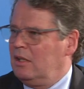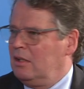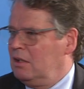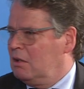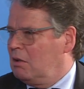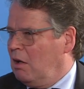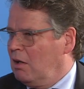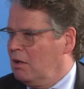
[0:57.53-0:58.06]

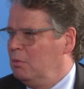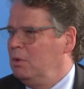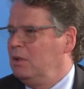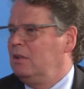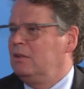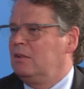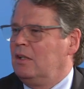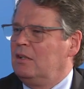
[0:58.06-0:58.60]

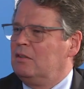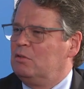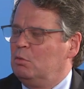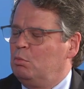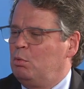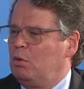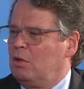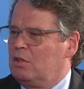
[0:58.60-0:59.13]
economy and
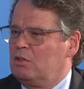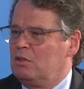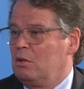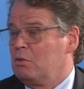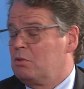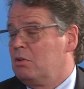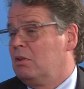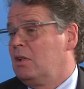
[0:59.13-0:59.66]
support
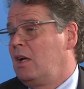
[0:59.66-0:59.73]
social